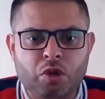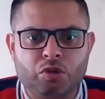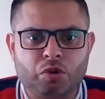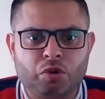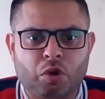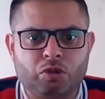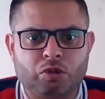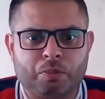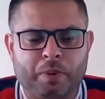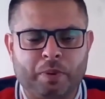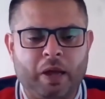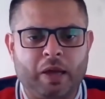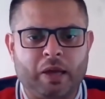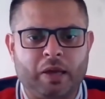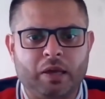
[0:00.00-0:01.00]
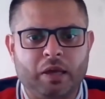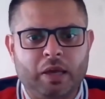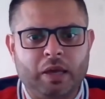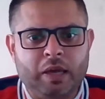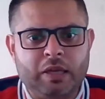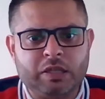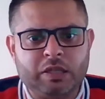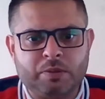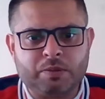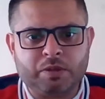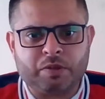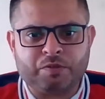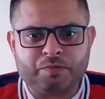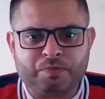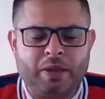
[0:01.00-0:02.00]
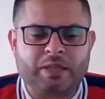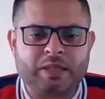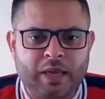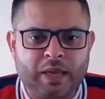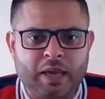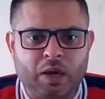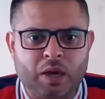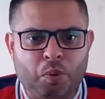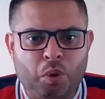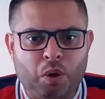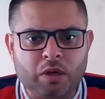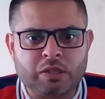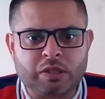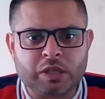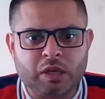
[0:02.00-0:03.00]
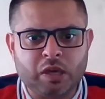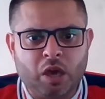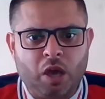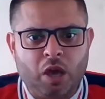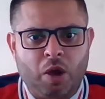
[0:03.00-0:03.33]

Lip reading: role to play in terms of better air quality,